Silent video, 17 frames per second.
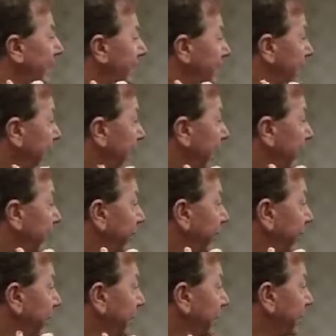So they have an
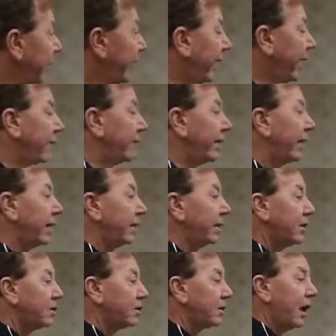emulsifier, and they
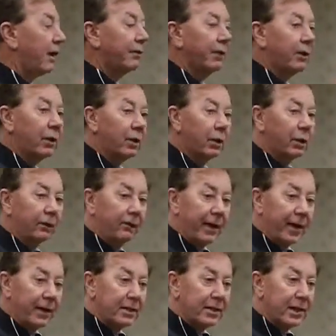can dissolve the oil
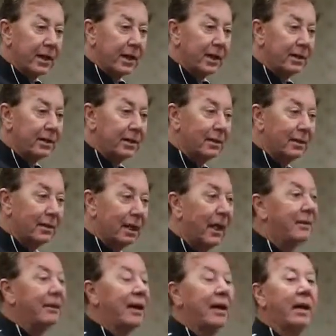phase in it,
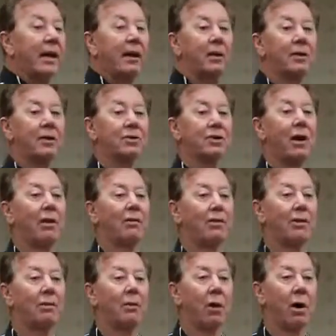and then it'll
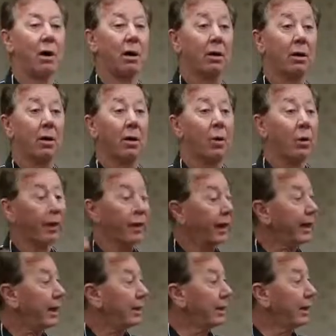dissolve in water. Or
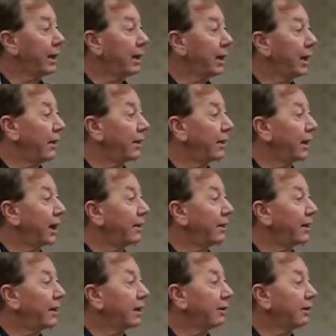they could, in another
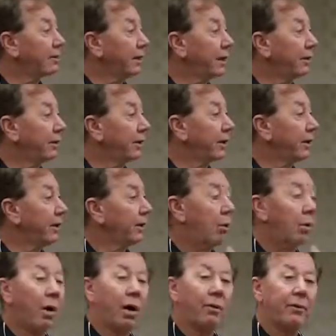kind, they could dissolve the
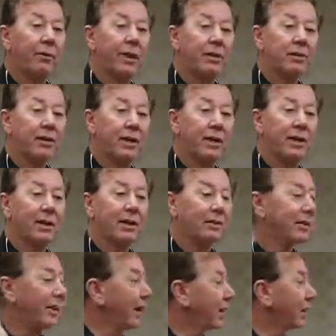water phase in it,
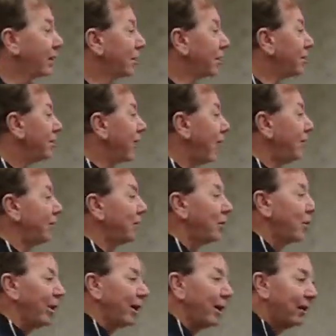then it'll dissolve
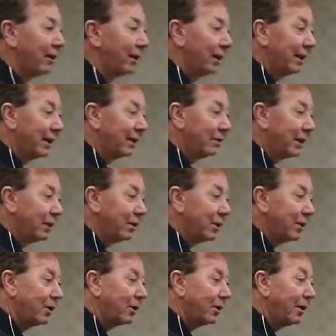in oil, depending on
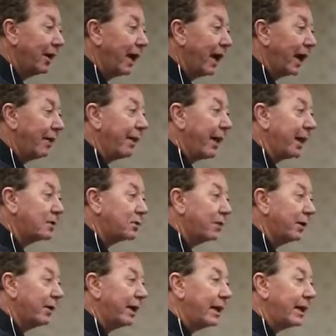what you're doing. And that's
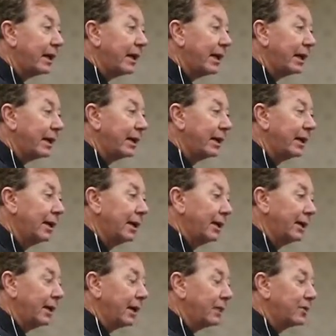what they did.
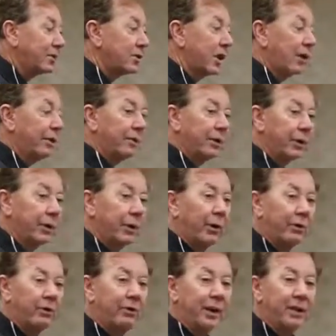They dissolved the
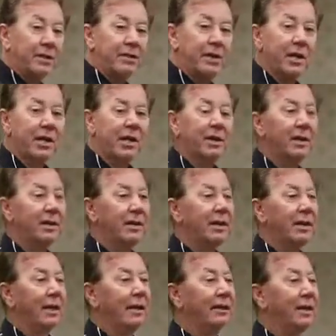oil phase in it,
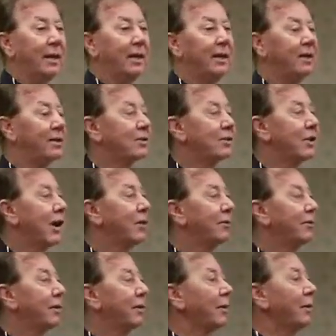and then it
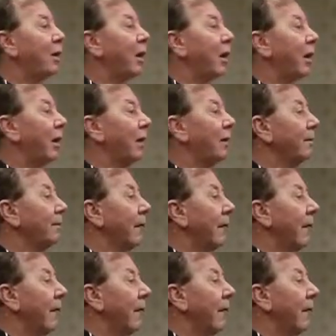dissolved in the water.